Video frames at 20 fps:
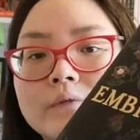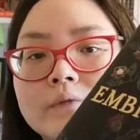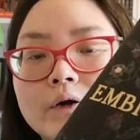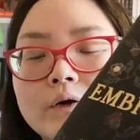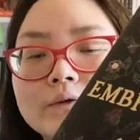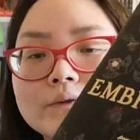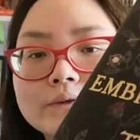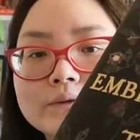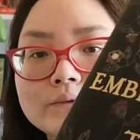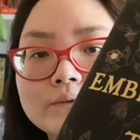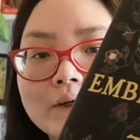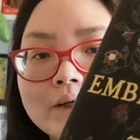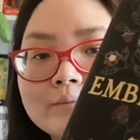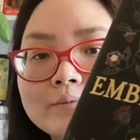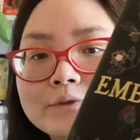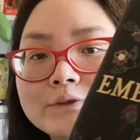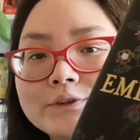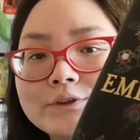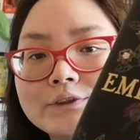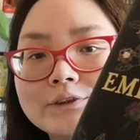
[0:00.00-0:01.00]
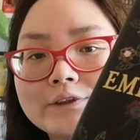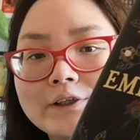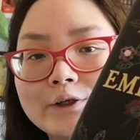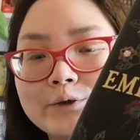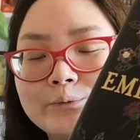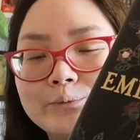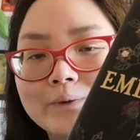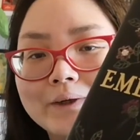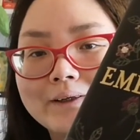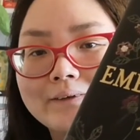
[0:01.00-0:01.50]
Also, I'm not sure
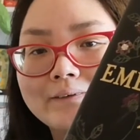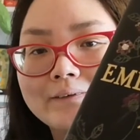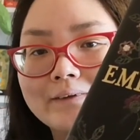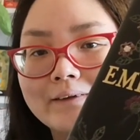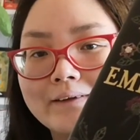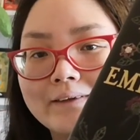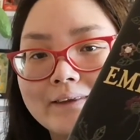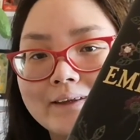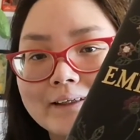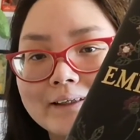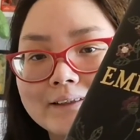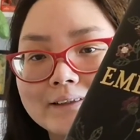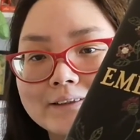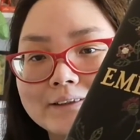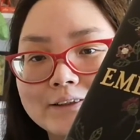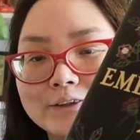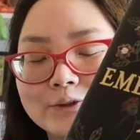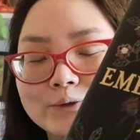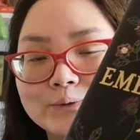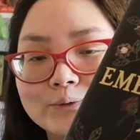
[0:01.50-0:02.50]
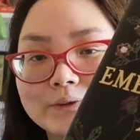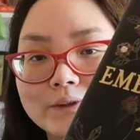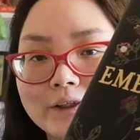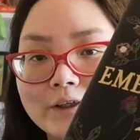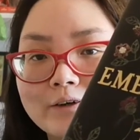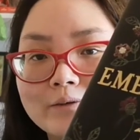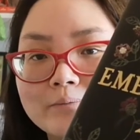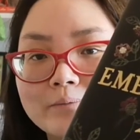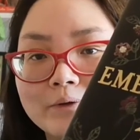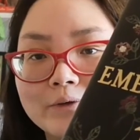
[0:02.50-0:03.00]
how well this shows
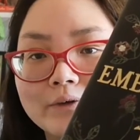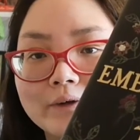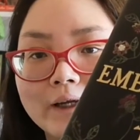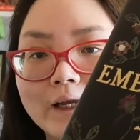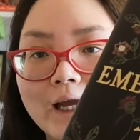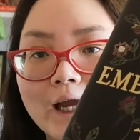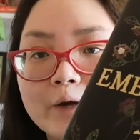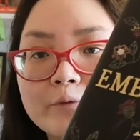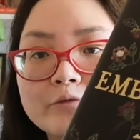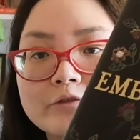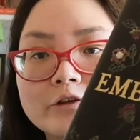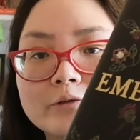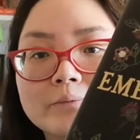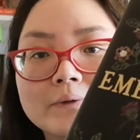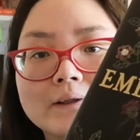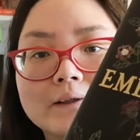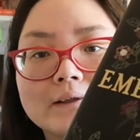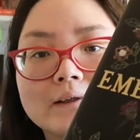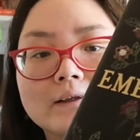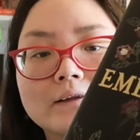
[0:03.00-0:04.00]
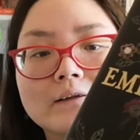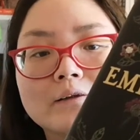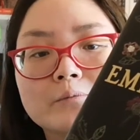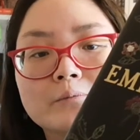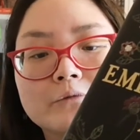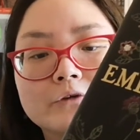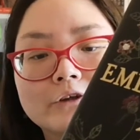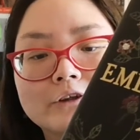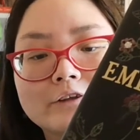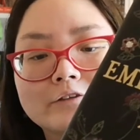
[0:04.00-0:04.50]
up on camera, but the little
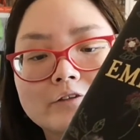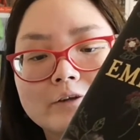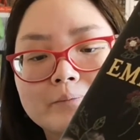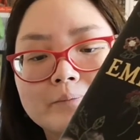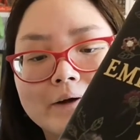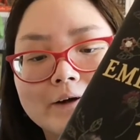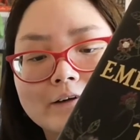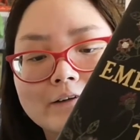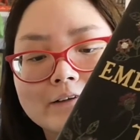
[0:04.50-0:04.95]
embroidery